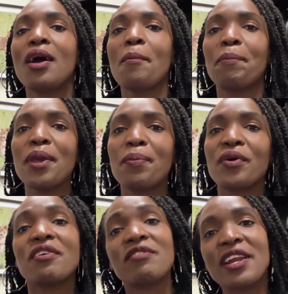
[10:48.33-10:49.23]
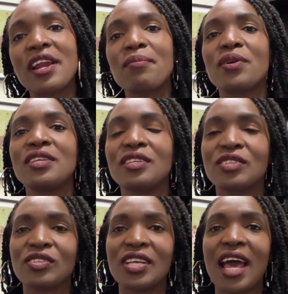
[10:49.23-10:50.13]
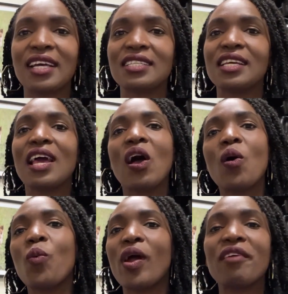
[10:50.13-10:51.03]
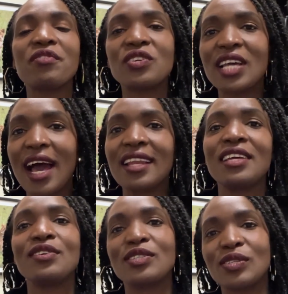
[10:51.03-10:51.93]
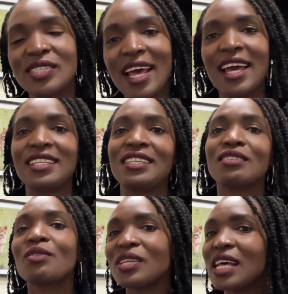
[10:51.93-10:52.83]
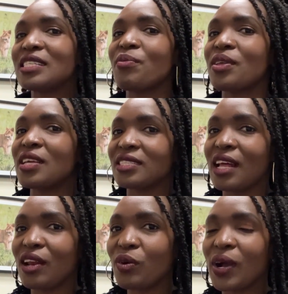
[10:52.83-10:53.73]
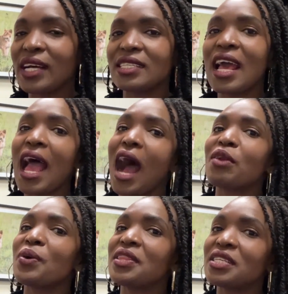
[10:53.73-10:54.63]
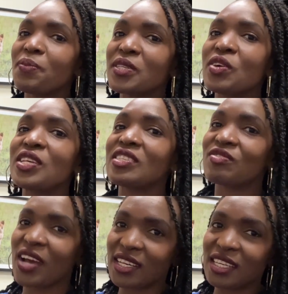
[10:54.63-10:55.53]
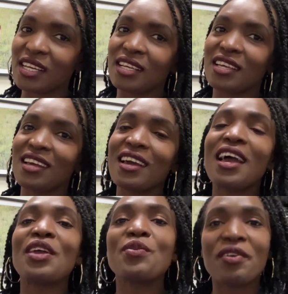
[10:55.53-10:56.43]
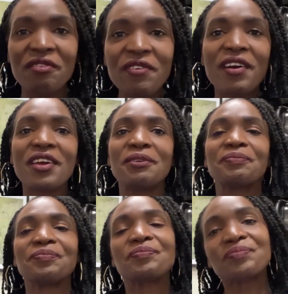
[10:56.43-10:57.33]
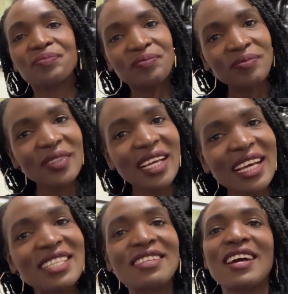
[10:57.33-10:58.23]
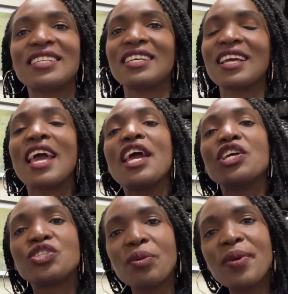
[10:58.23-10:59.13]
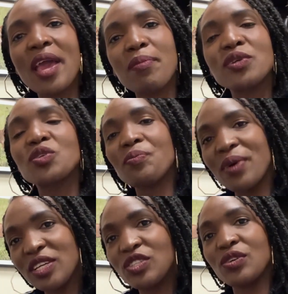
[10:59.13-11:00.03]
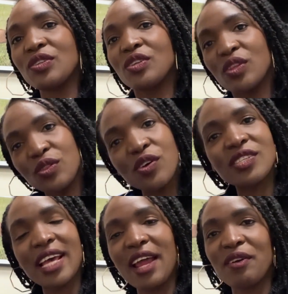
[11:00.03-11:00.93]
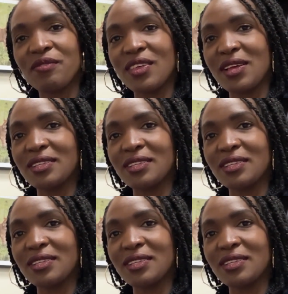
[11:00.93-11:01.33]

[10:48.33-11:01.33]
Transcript: people, the vulnerable in the society, what have you done in your society. So those are some of the things they look at. And when this person is writing, your referee is writing, he should be able to mention those kind of things.